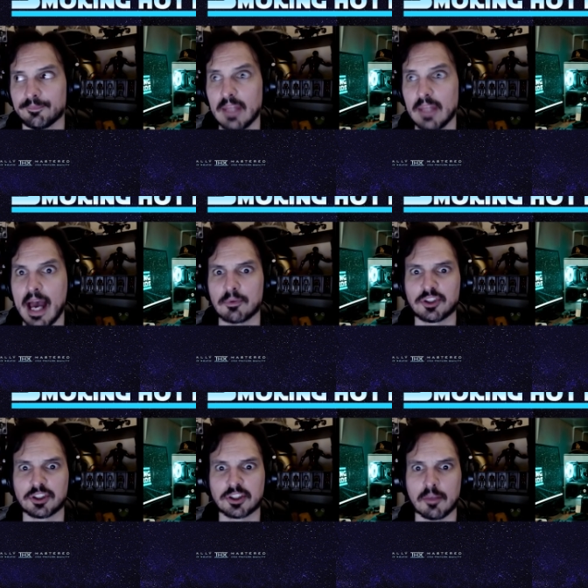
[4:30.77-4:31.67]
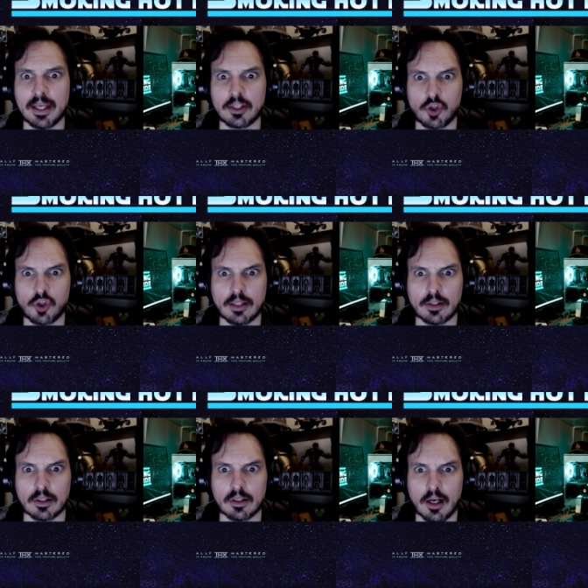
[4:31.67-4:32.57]
yeah, I was just going to make a
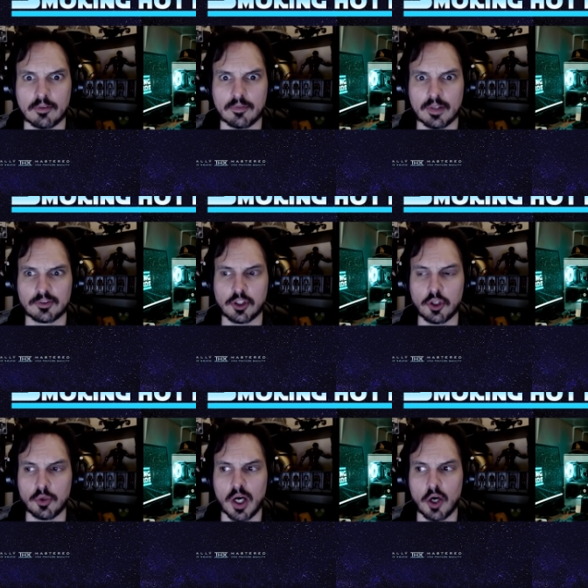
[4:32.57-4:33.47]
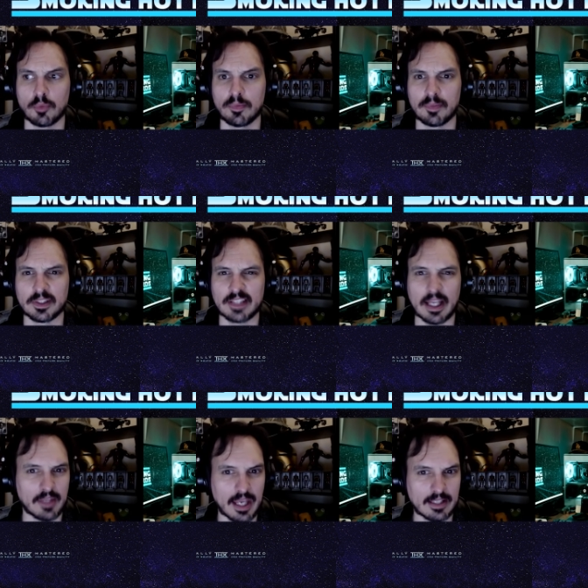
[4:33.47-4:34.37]
trailer. Of, mm-hmm. It was a New Hope, but set
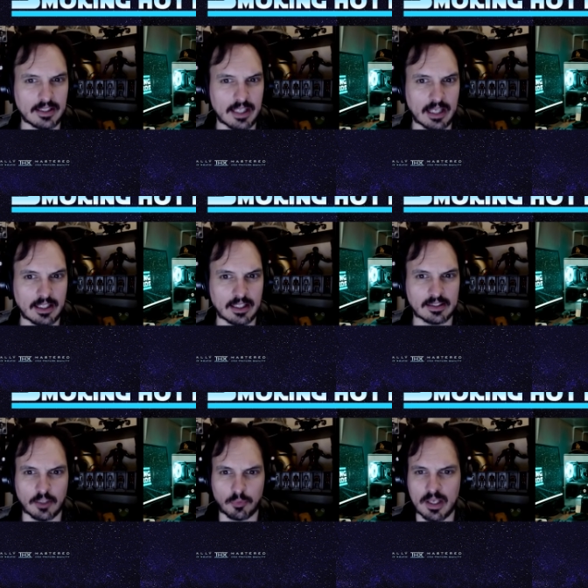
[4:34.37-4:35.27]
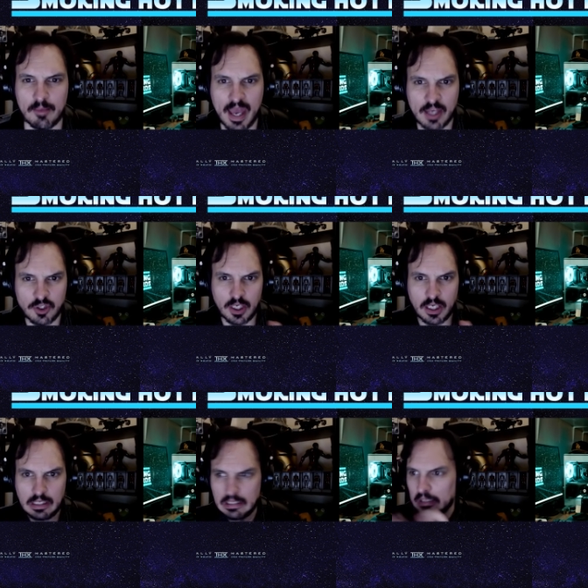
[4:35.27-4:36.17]
in the 1880s, a
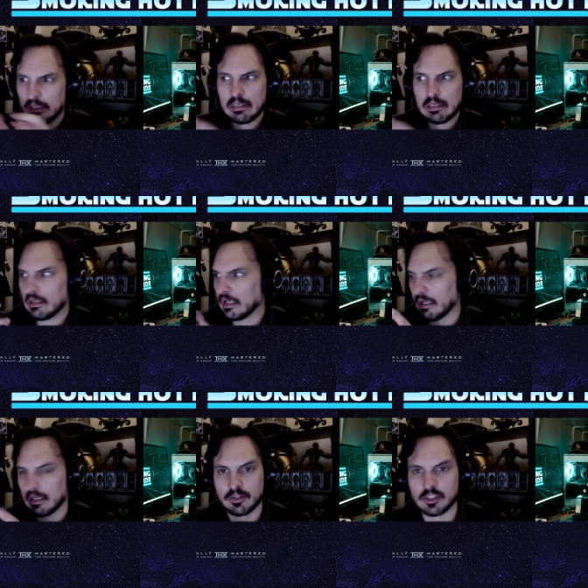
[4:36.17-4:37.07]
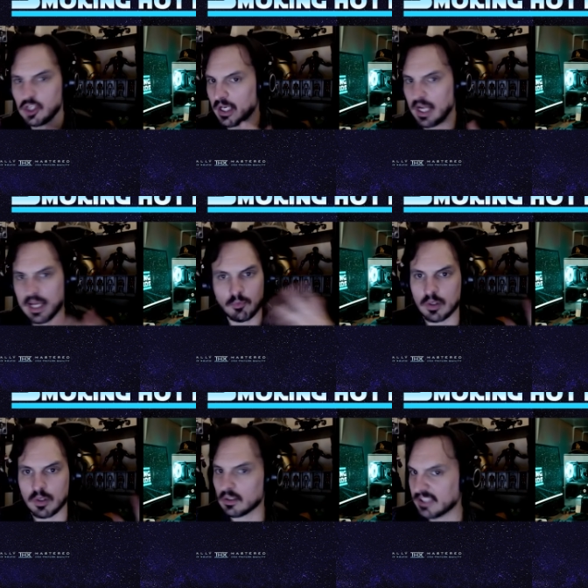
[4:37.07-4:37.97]
reimagining. Uh, the Jedi
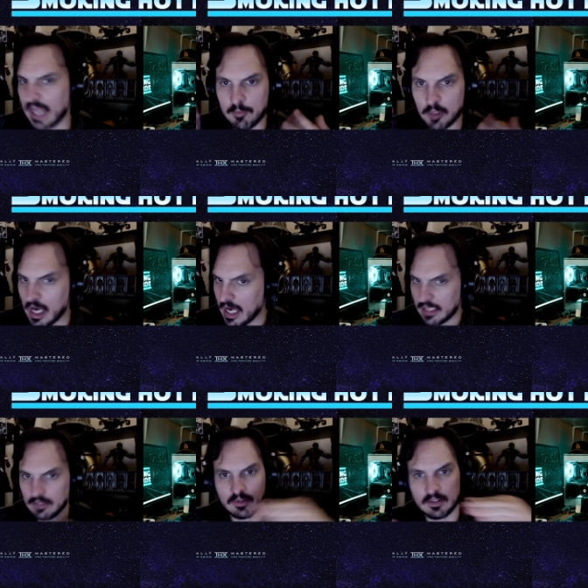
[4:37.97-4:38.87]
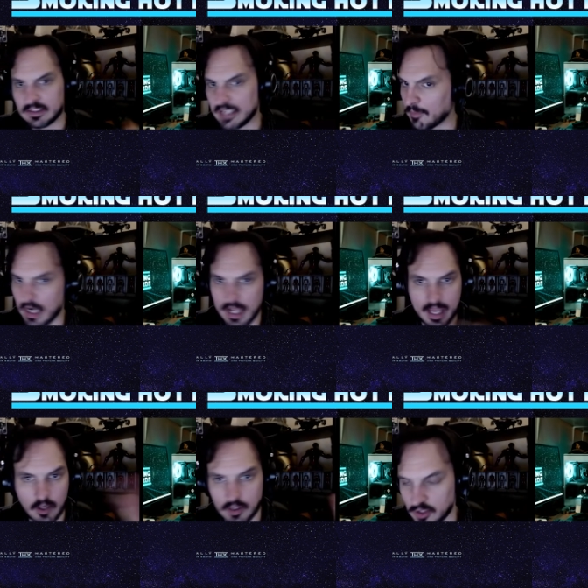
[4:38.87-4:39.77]
were samurai. Samurai
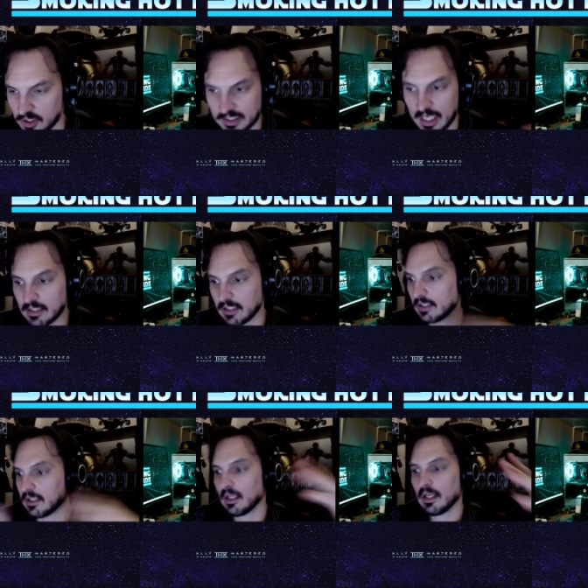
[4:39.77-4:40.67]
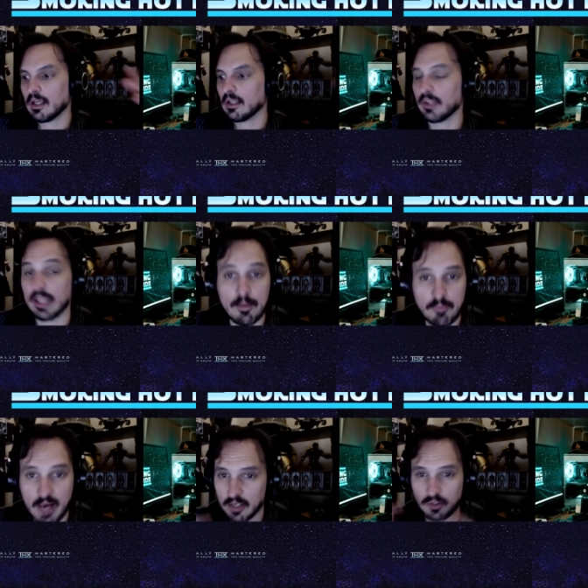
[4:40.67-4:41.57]
era just ended. The
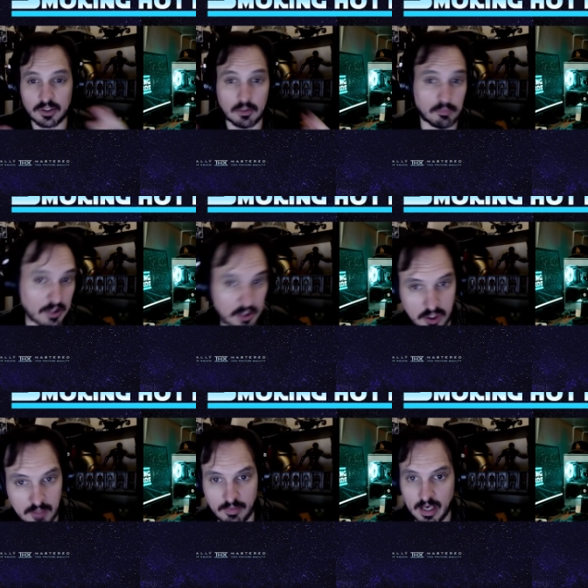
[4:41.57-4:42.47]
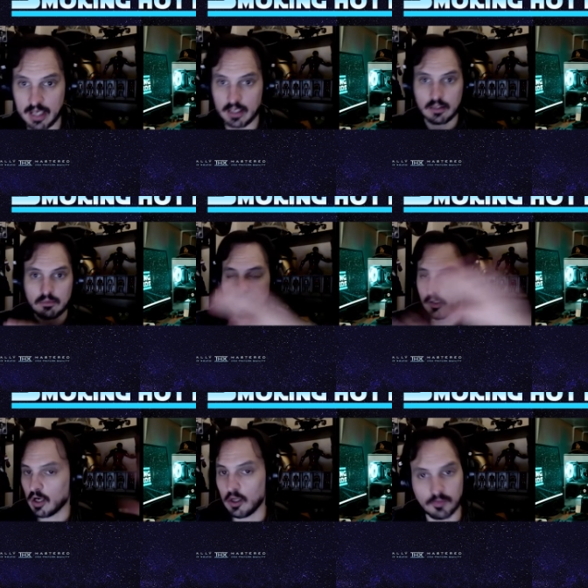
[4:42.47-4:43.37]
Empire is the British Empire.
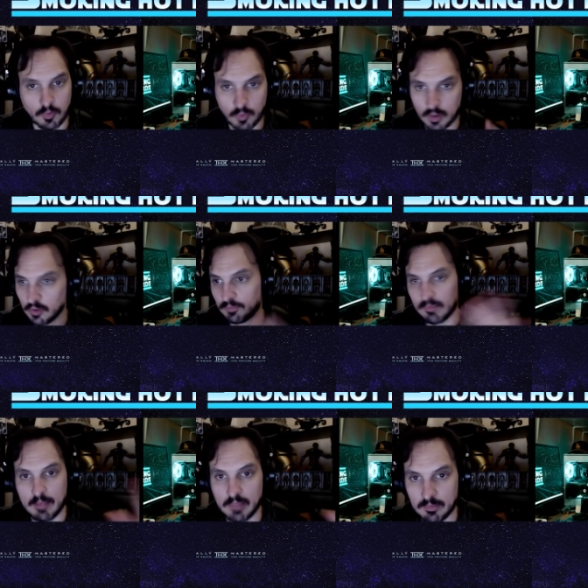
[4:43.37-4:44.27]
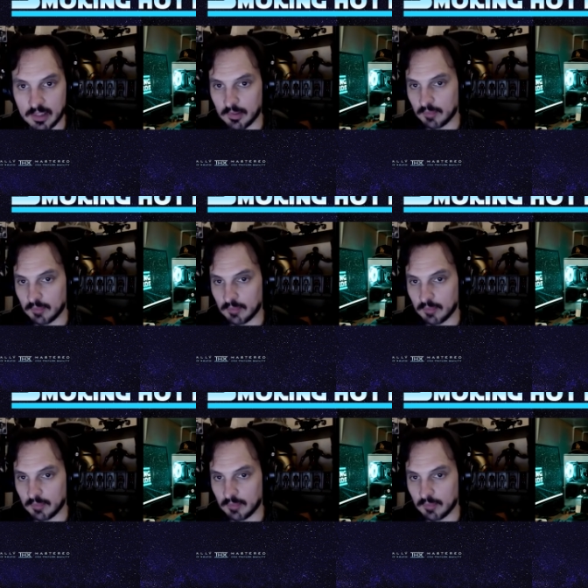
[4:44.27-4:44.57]
They're all over the world. Blah blah blah blah